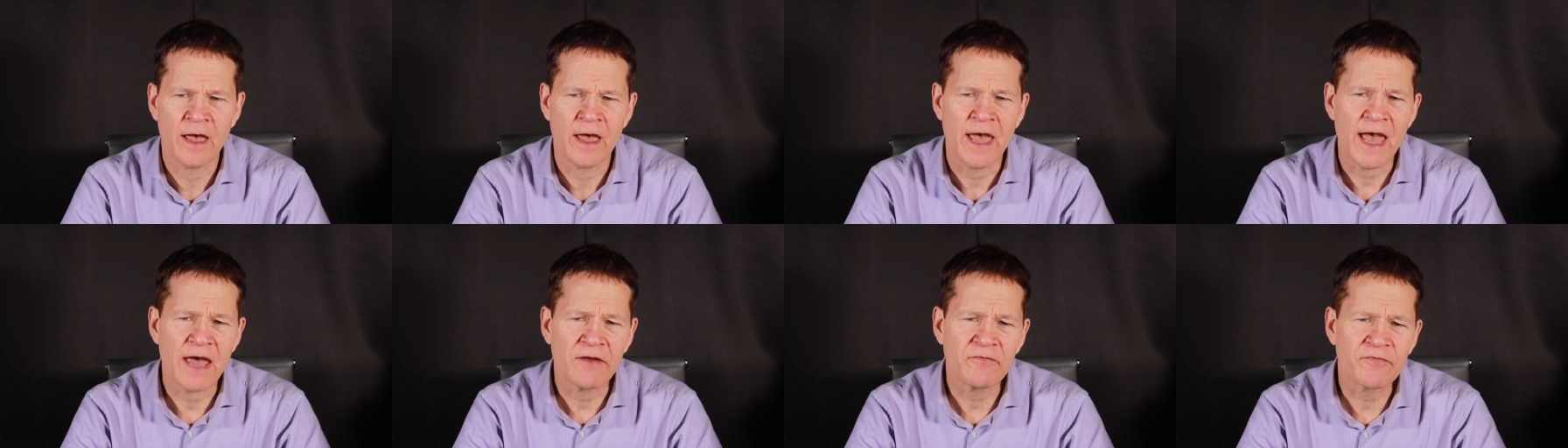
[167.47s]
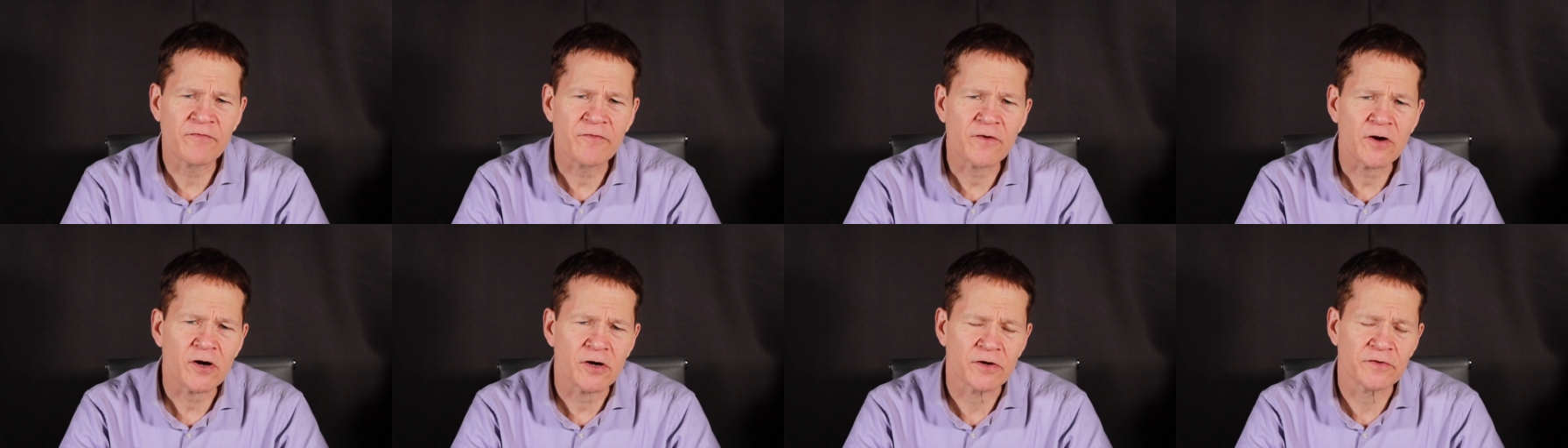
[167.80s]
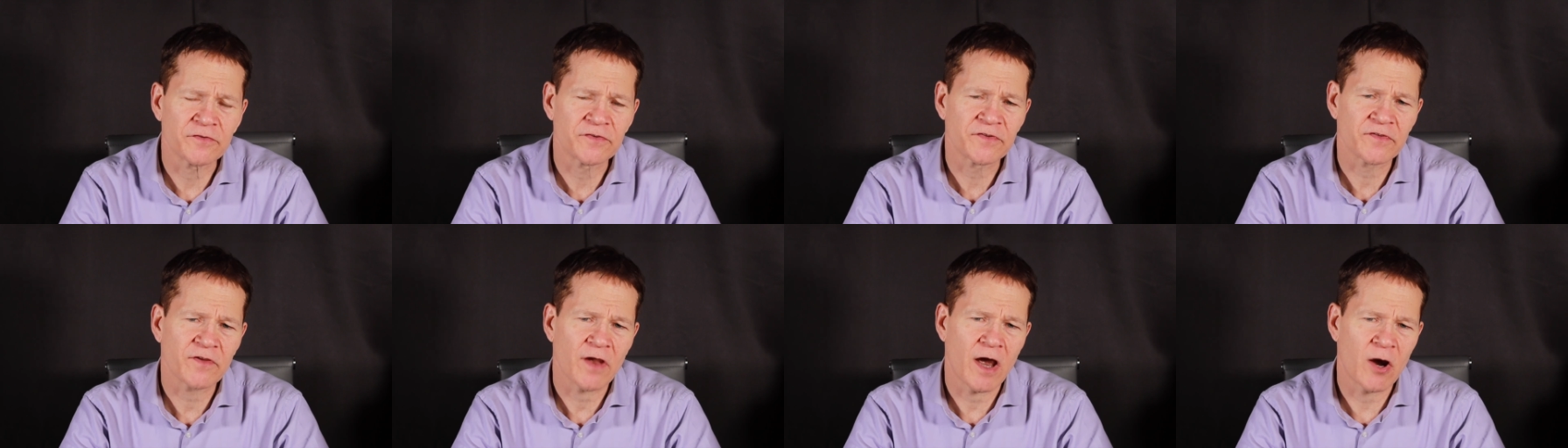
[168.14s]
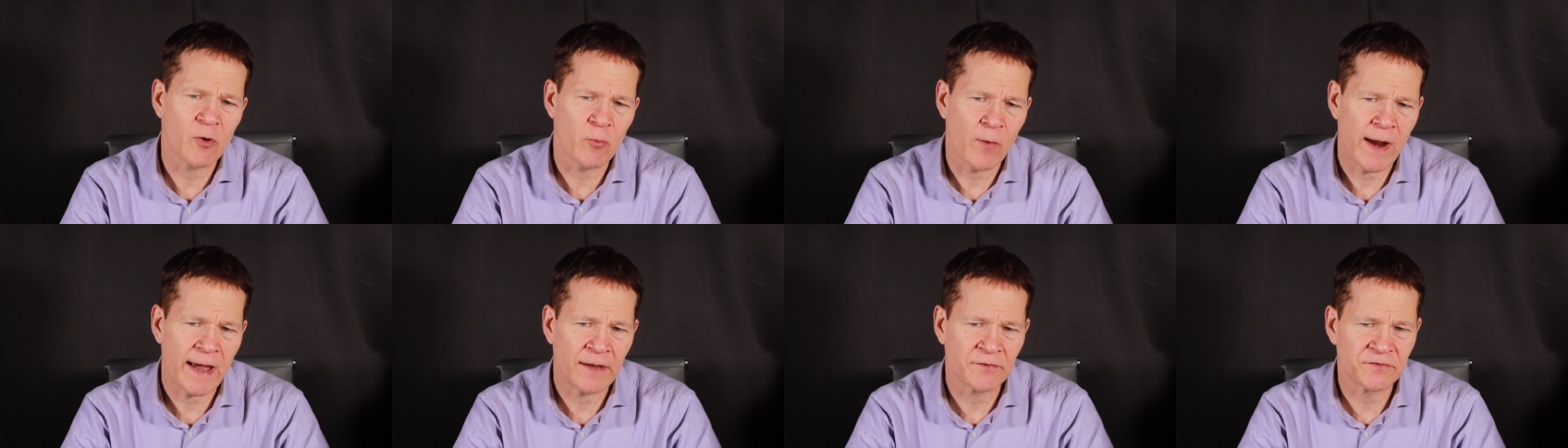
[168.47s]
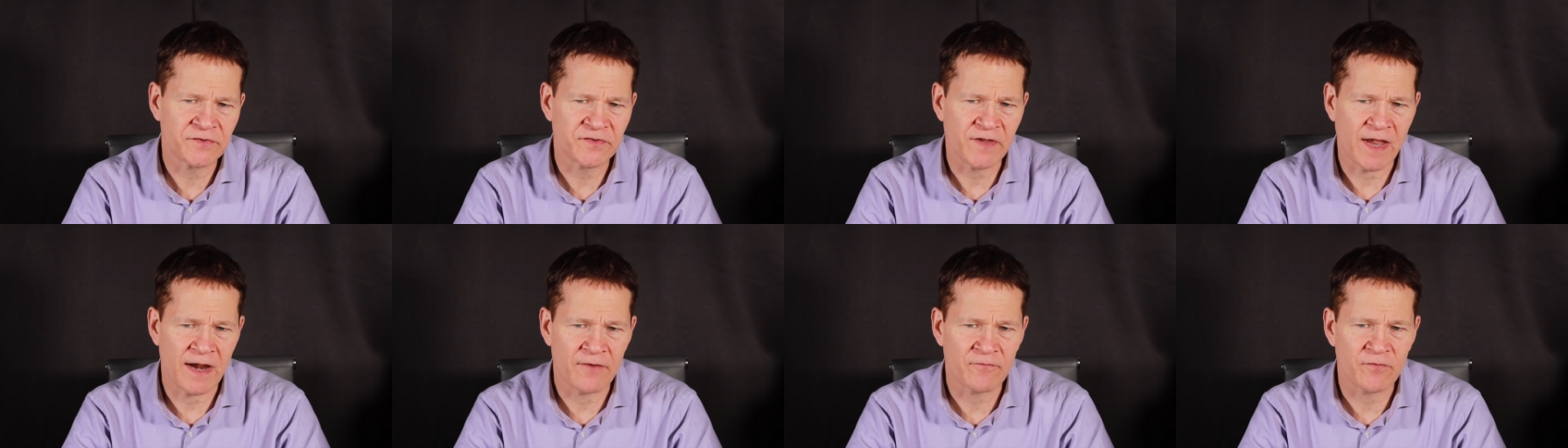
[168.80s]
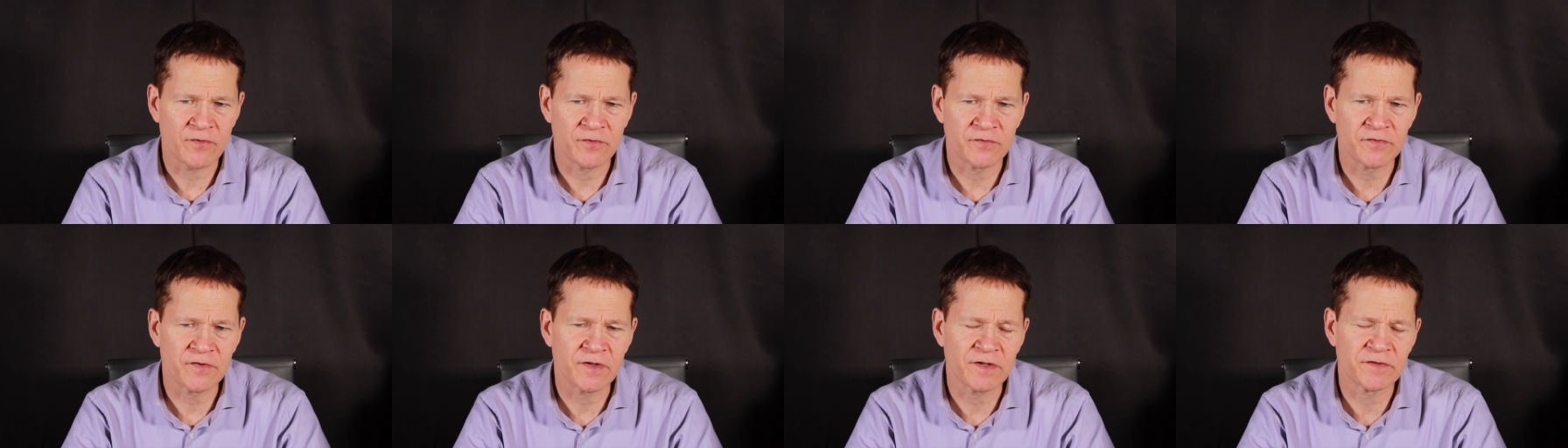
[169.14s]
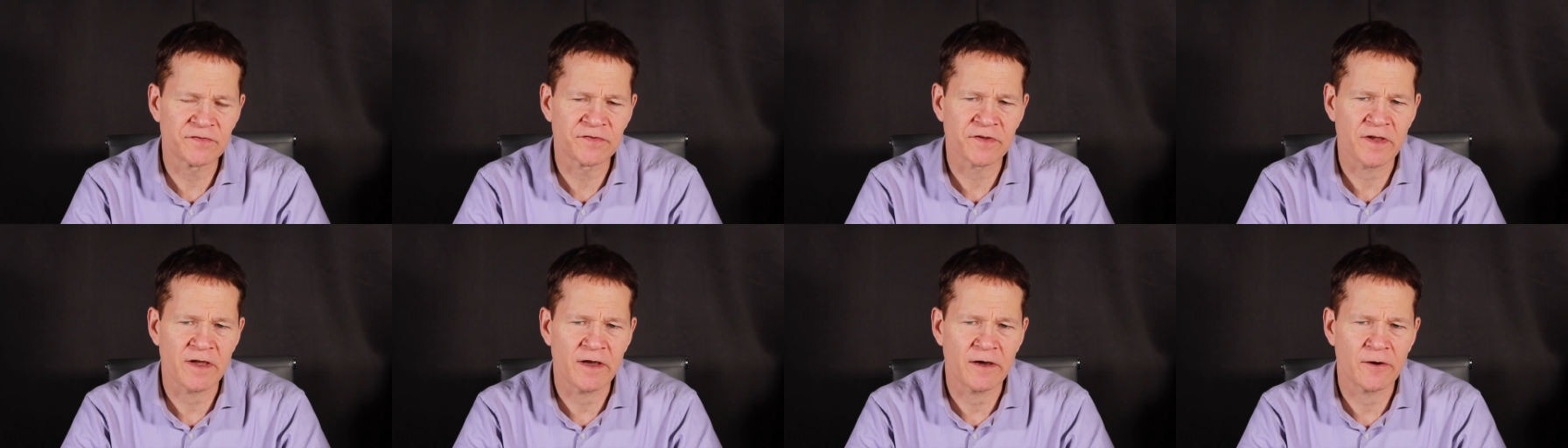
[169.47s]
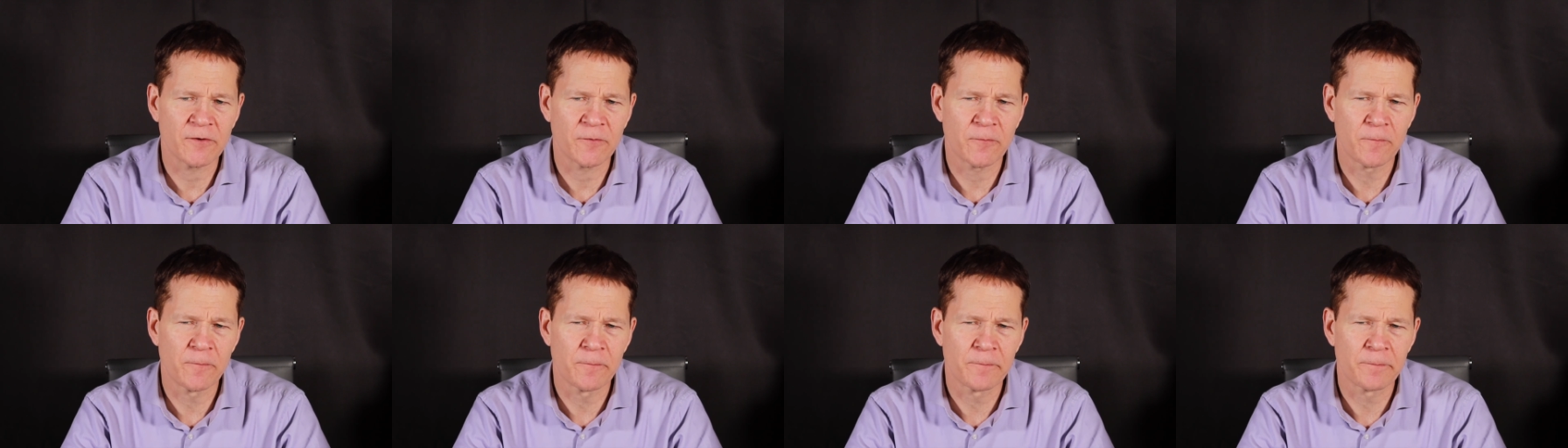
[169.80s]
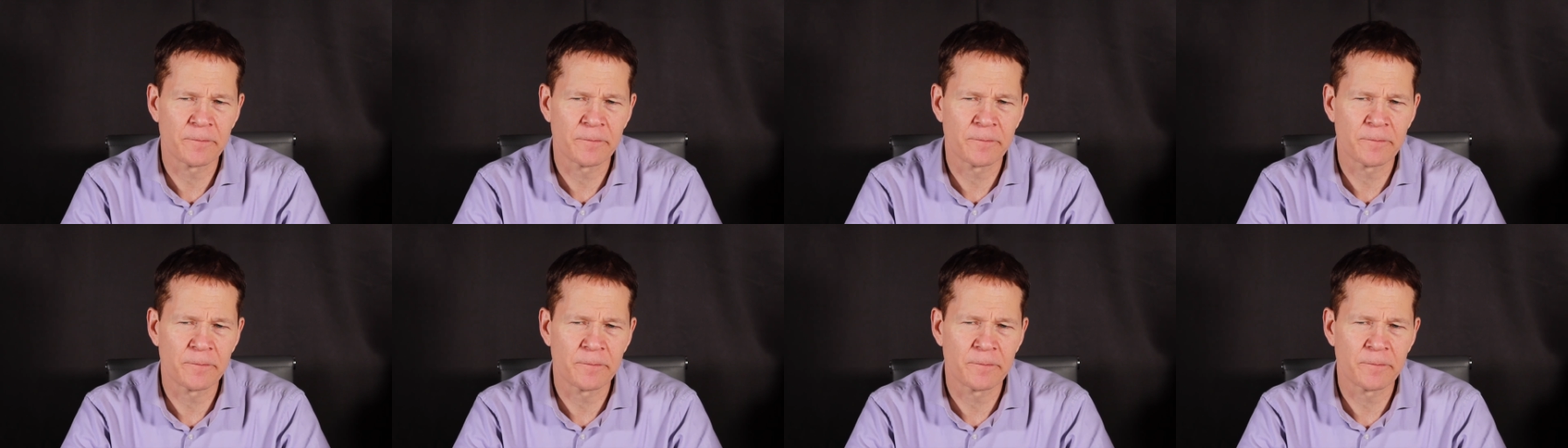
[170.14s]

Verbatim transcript: at first around San Francisco.